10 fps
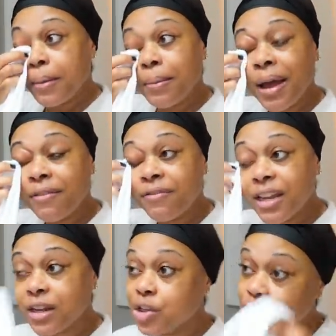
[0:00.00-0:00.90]
my
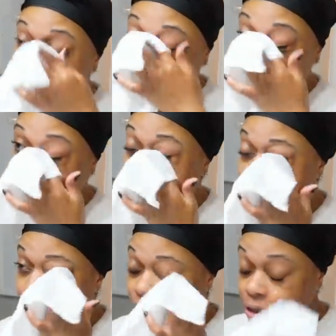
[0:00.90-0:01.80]
fitness journey, but
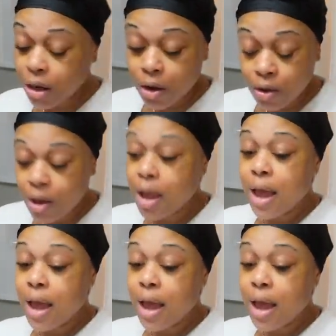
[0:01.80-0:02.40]
also